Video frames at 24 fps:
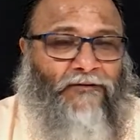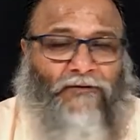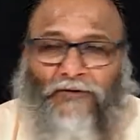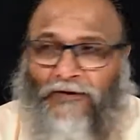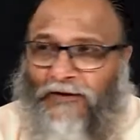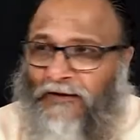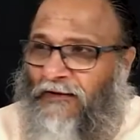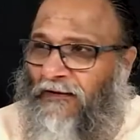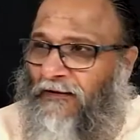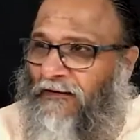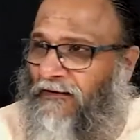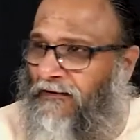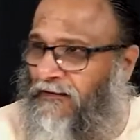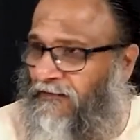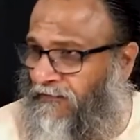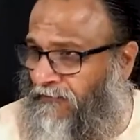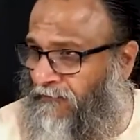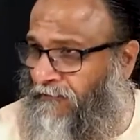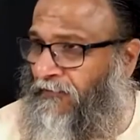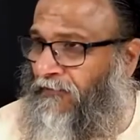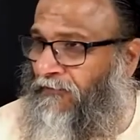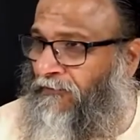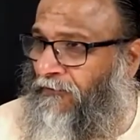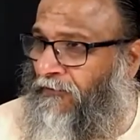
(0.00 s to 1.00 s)
Today,
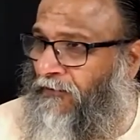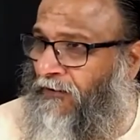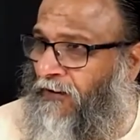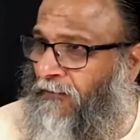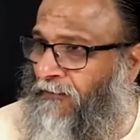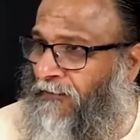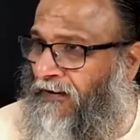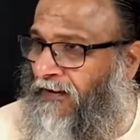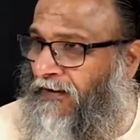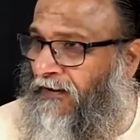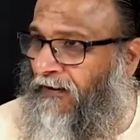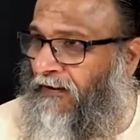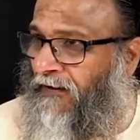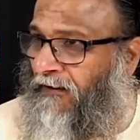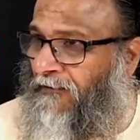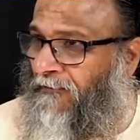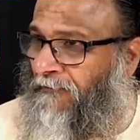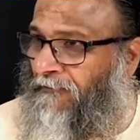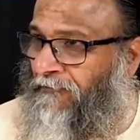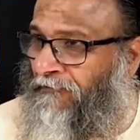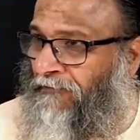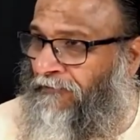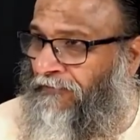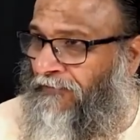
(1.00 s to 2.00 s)
just before coming,
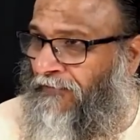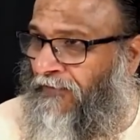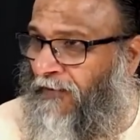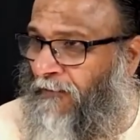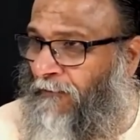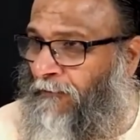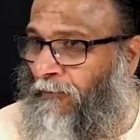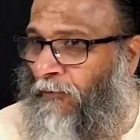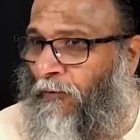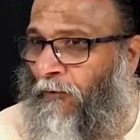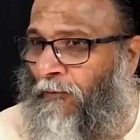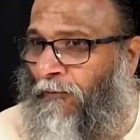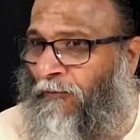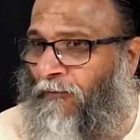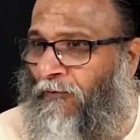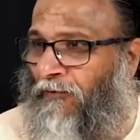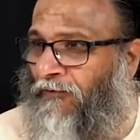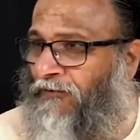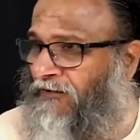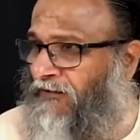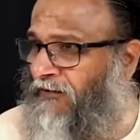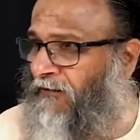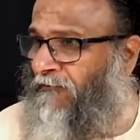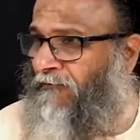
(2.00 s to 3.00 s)
Pope
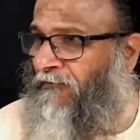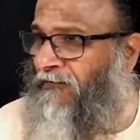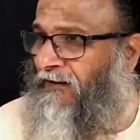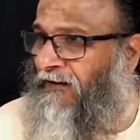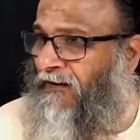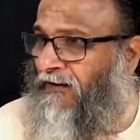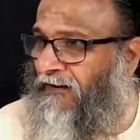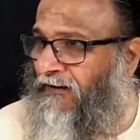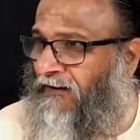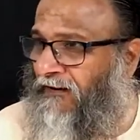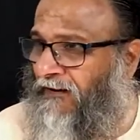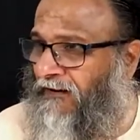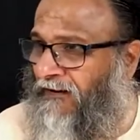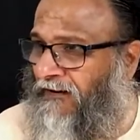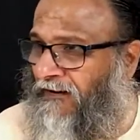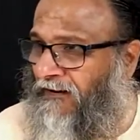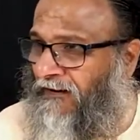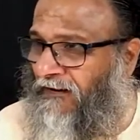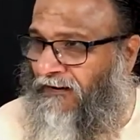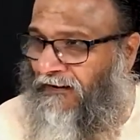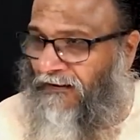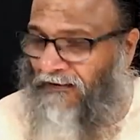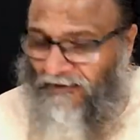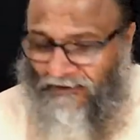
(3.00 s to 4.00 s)
was somewhere,
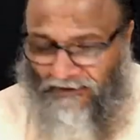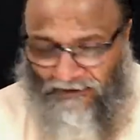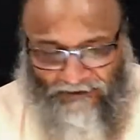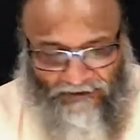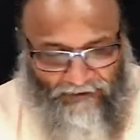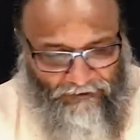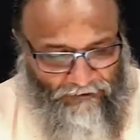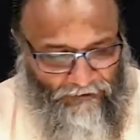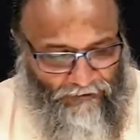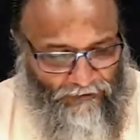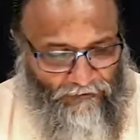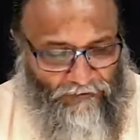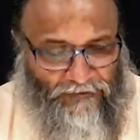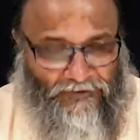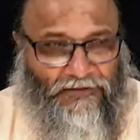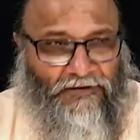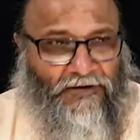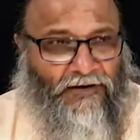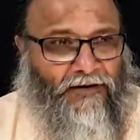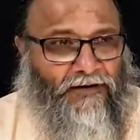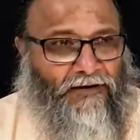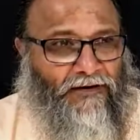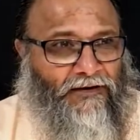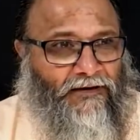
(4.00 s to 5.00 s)
I don't know
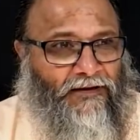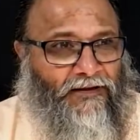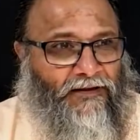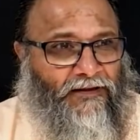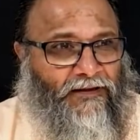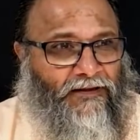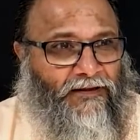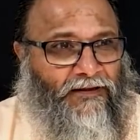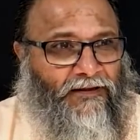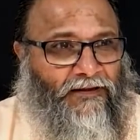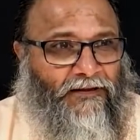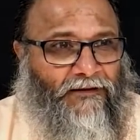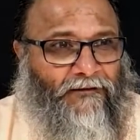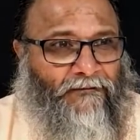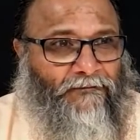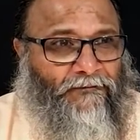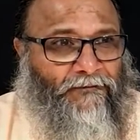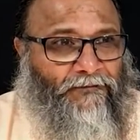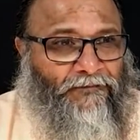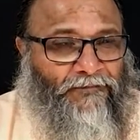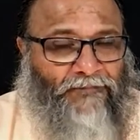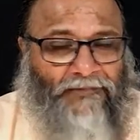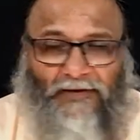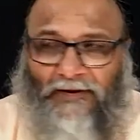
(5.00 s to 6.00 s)
which country,
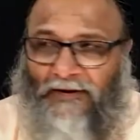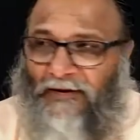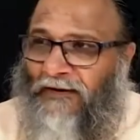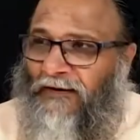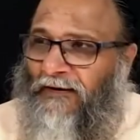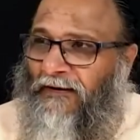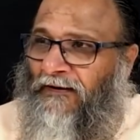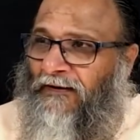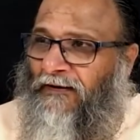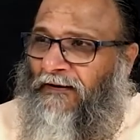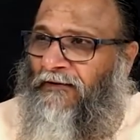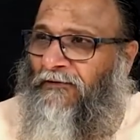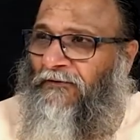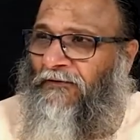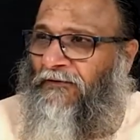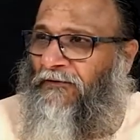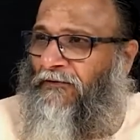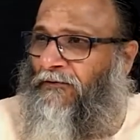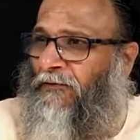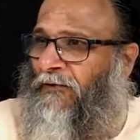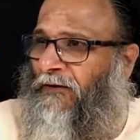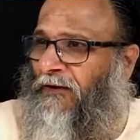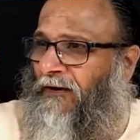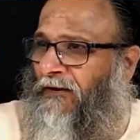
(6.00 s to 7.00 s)
and he
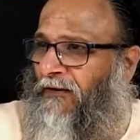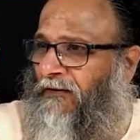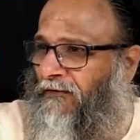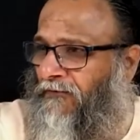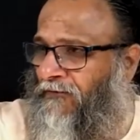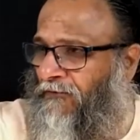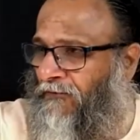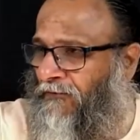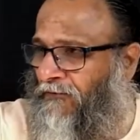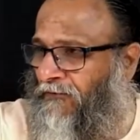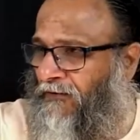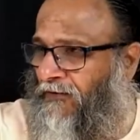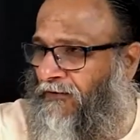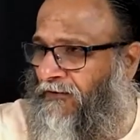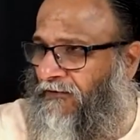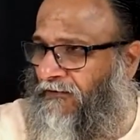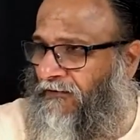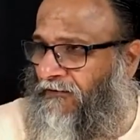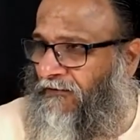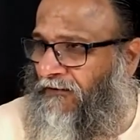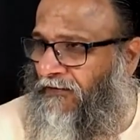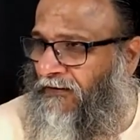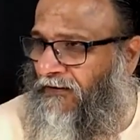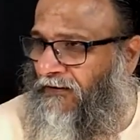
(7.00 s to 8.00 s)
was going through the
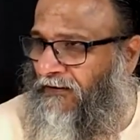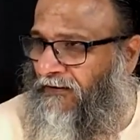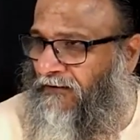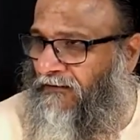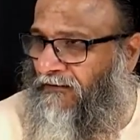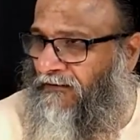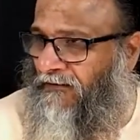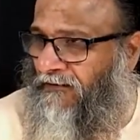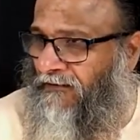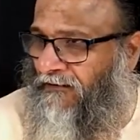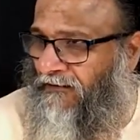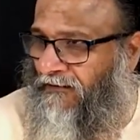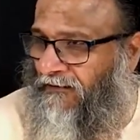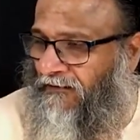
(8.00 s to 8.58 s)
streets.